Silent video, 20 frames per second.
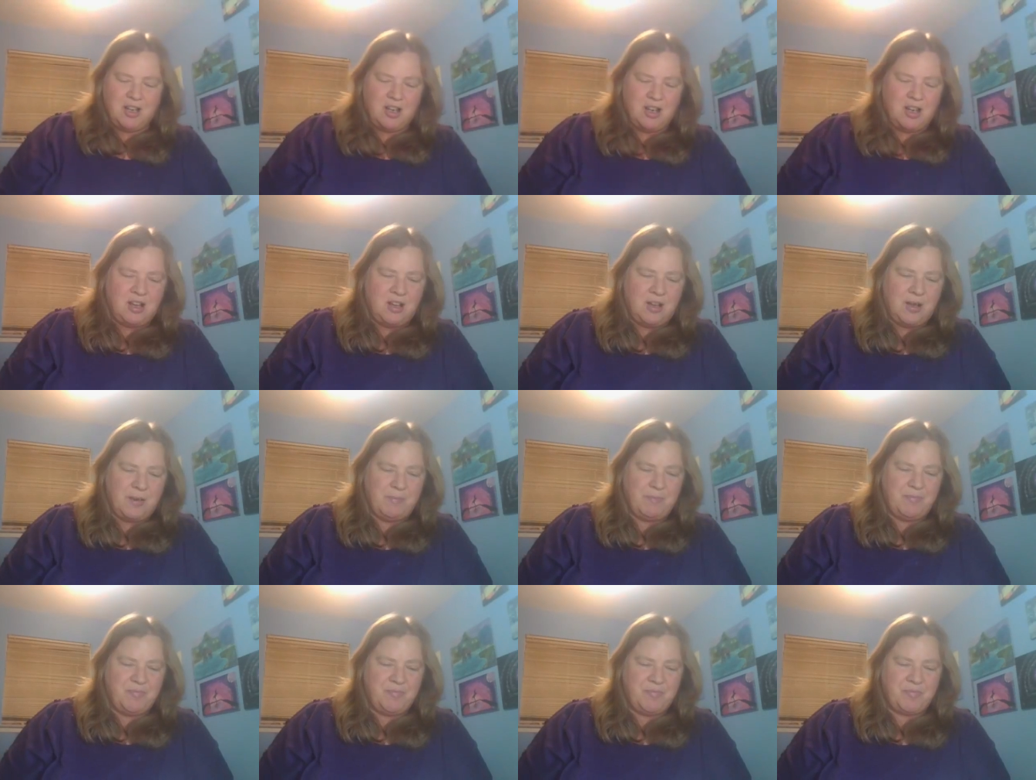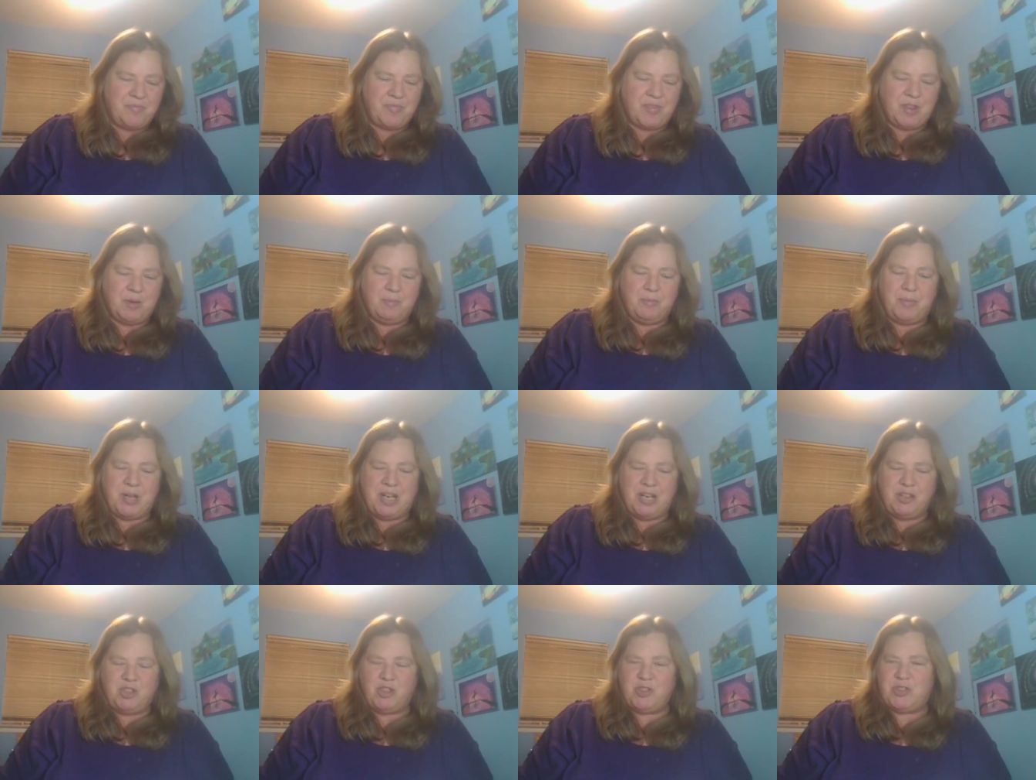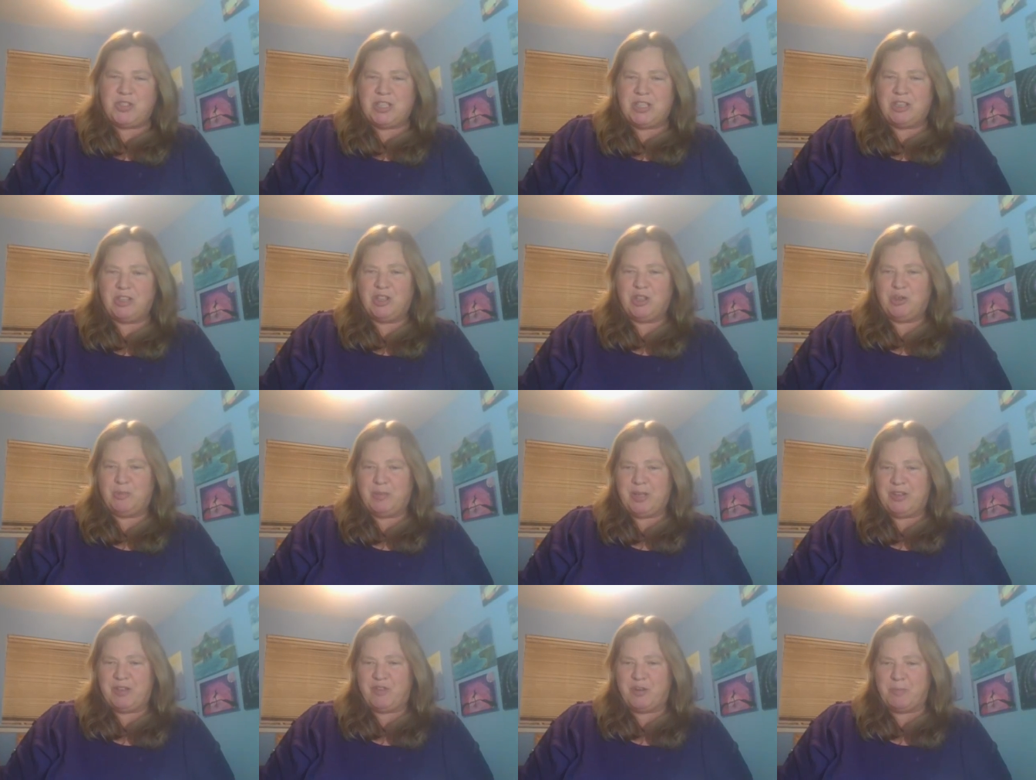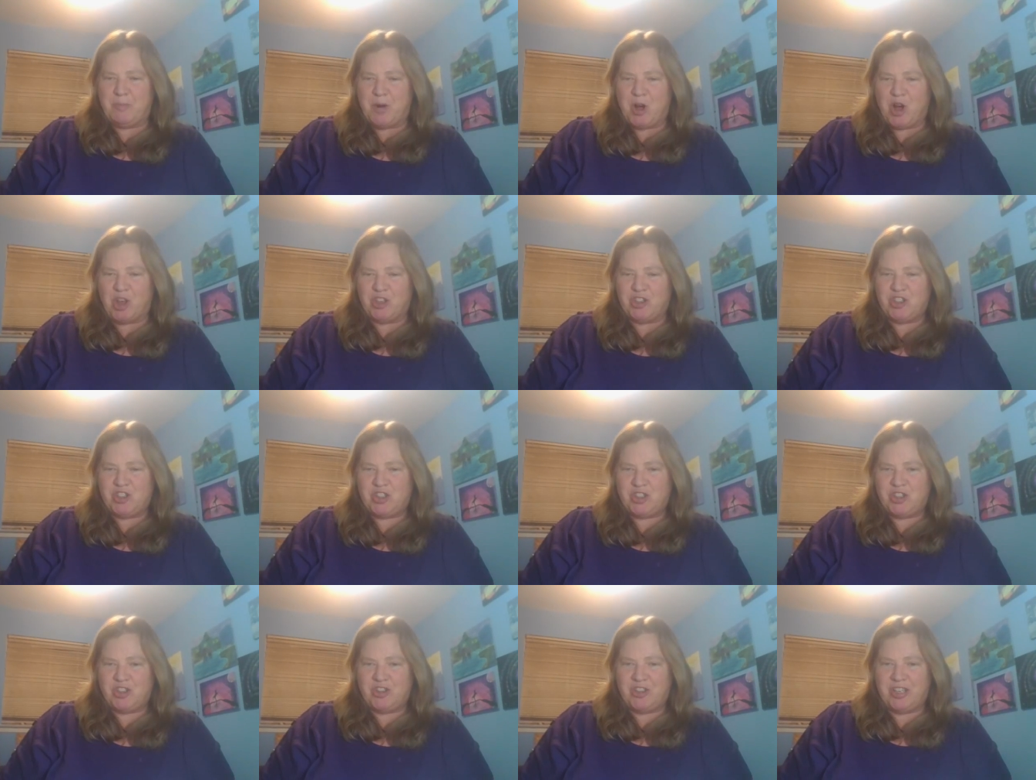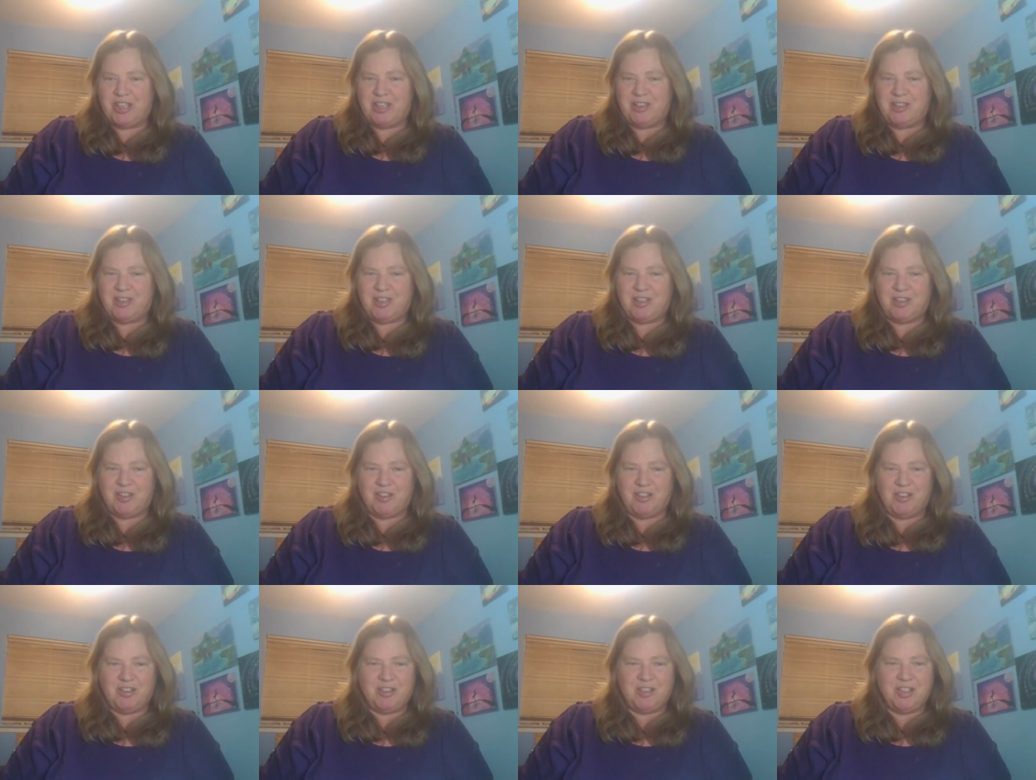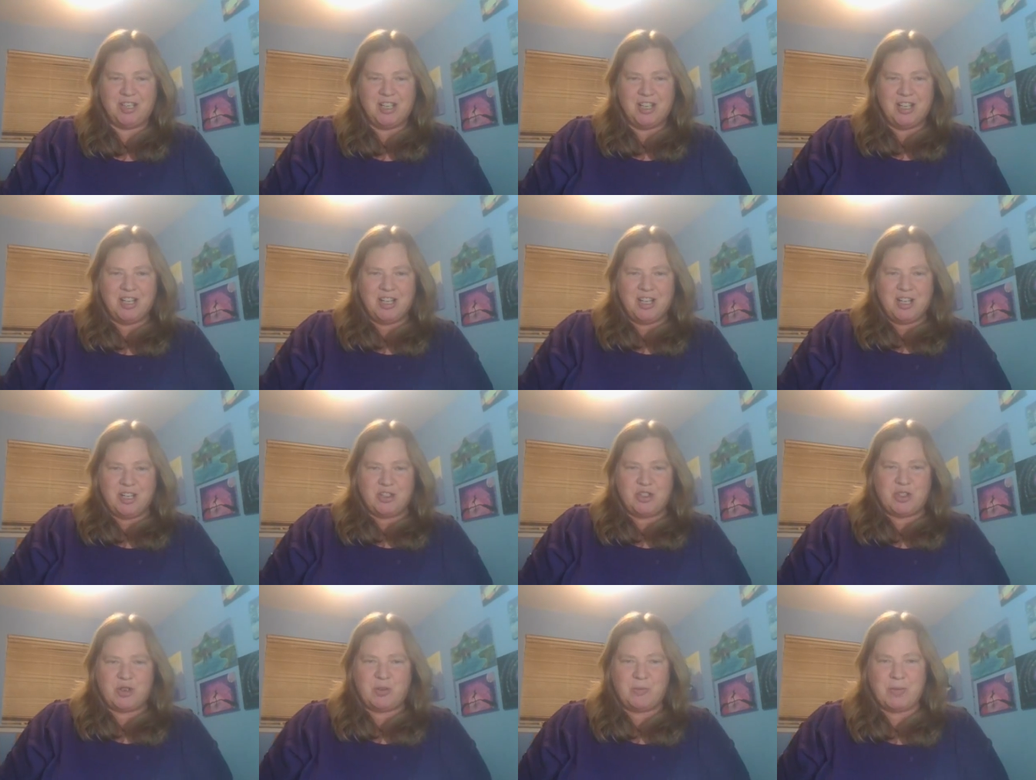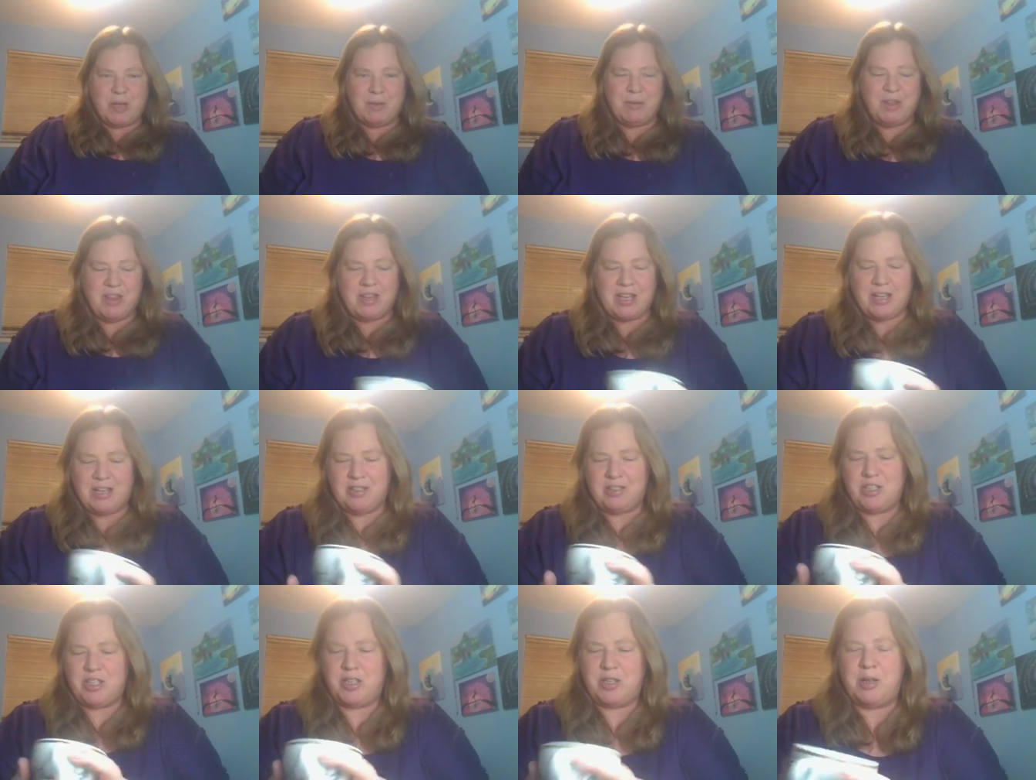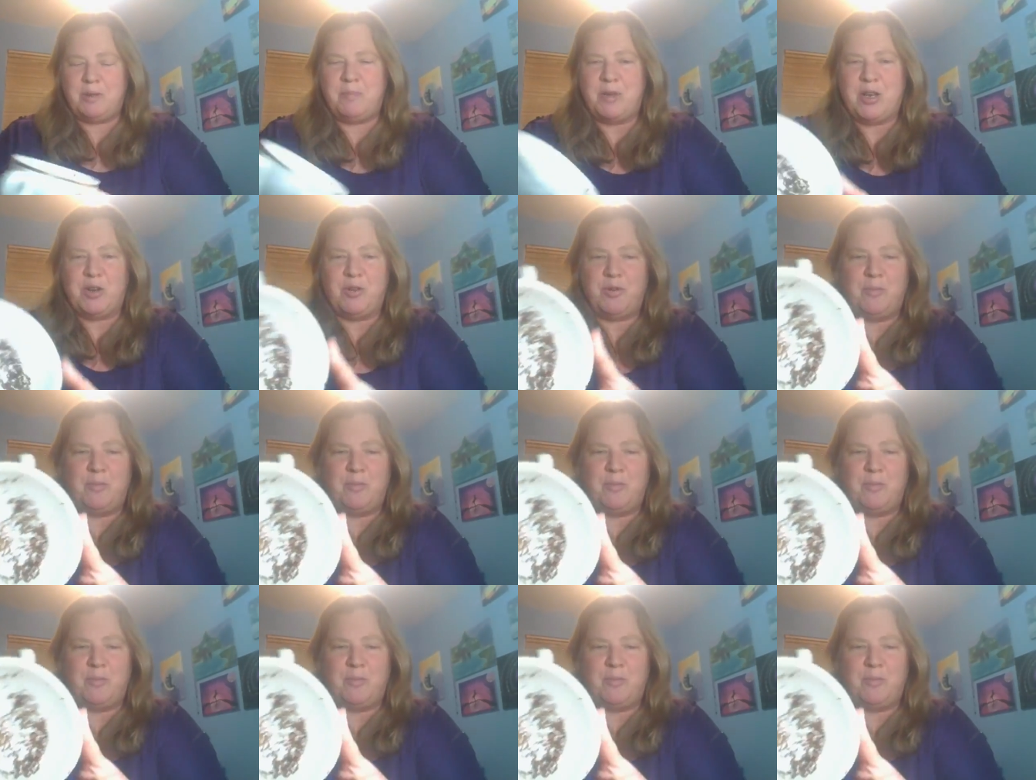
Um, but I do see a little bit of a monster in here. So maybe that's about